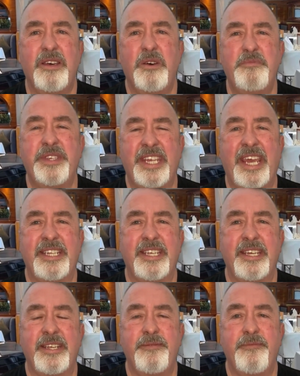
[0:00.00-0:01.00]

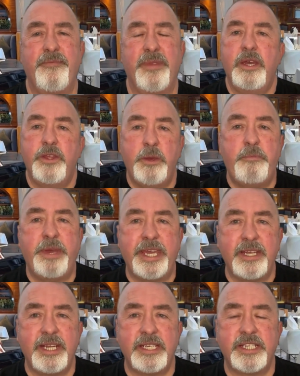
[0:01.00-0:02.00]
upsetting. The
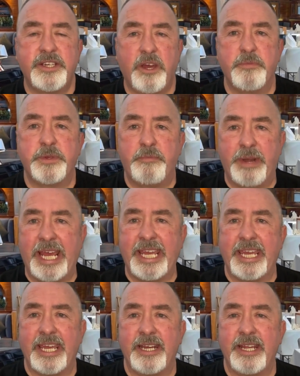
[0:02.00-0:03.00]
pianist stops
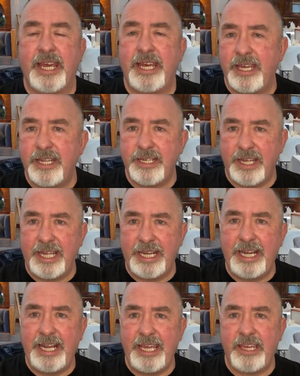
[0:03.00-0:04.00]
playing
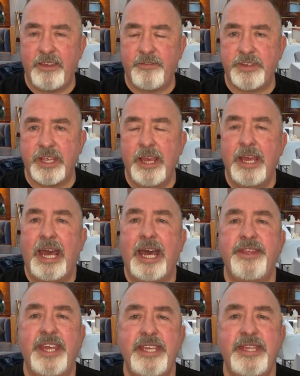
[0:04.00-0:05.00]
and leaves.
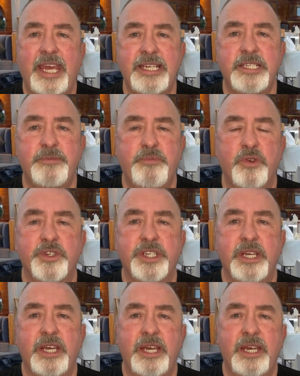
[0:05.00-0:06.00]
And they then put
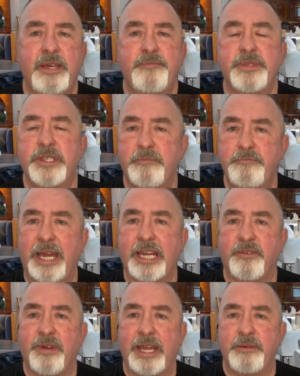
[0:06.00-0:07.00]
some
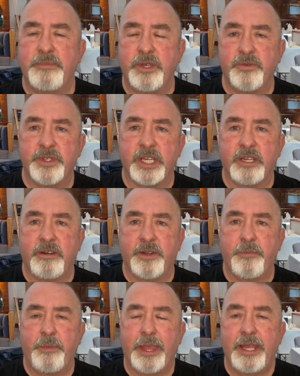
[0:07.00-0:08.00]
background music on.
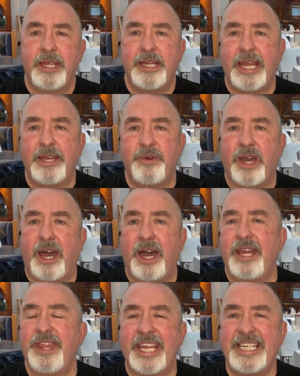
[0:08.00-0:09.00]
Now,
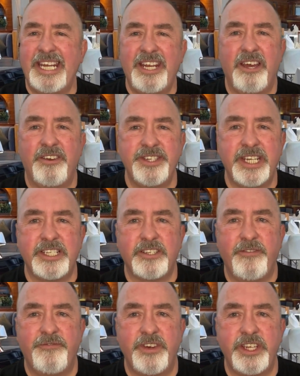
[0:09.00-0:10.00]
they did it on
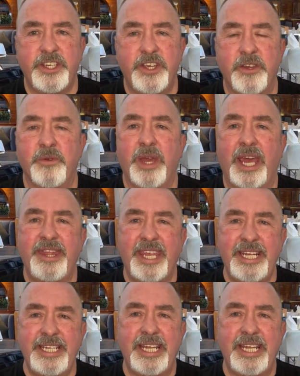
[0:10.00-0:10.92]
Discovery 2 and they